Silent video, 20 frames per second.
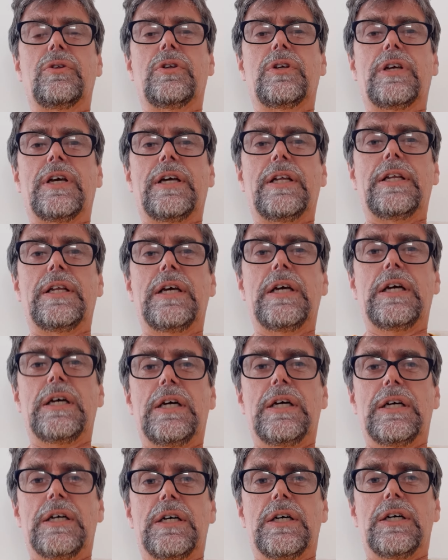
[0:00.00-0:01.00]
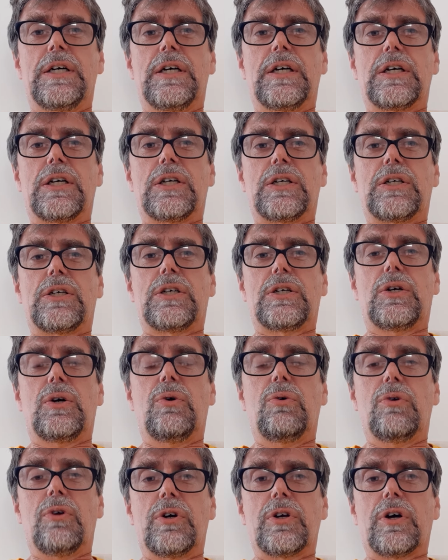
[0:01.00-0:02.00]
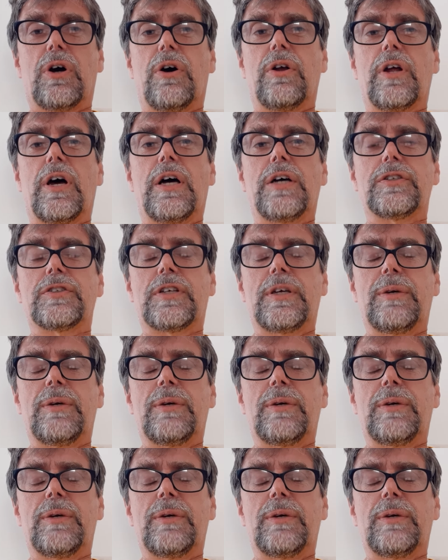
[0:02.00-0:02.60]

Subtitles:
can call on God, ask